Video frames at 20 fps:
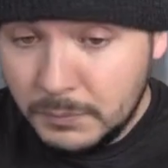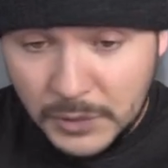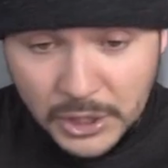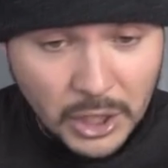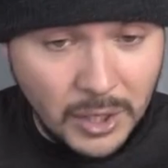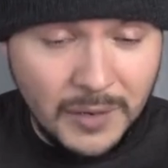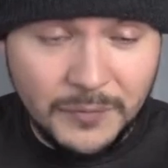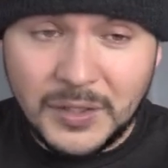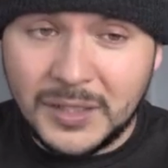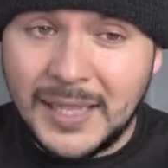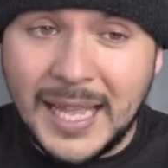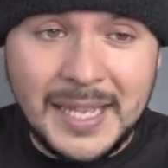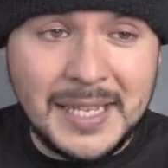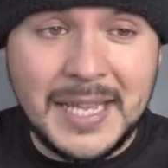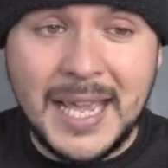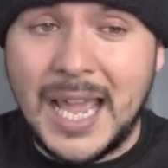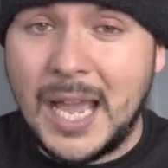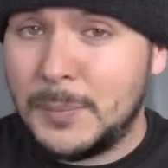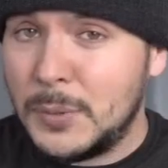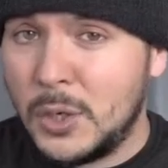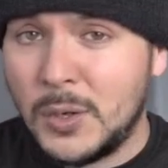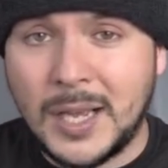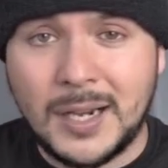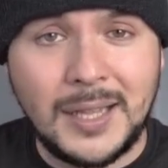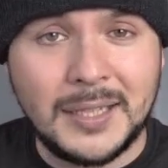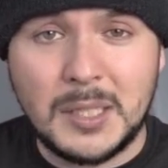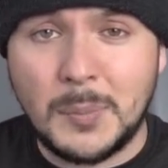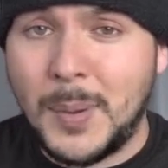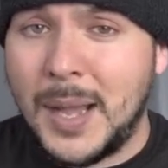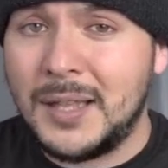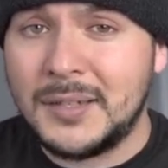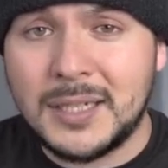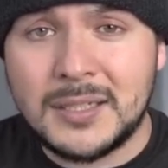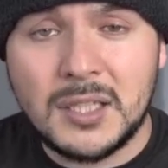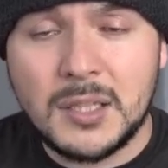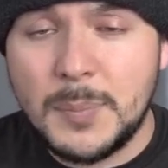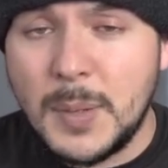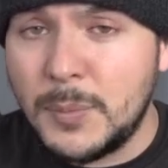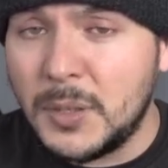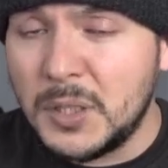You don't have to like Gab. You don't got to like the politics
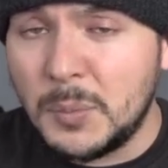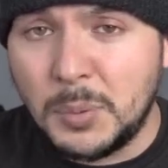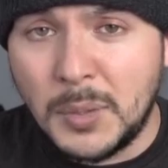of the people on the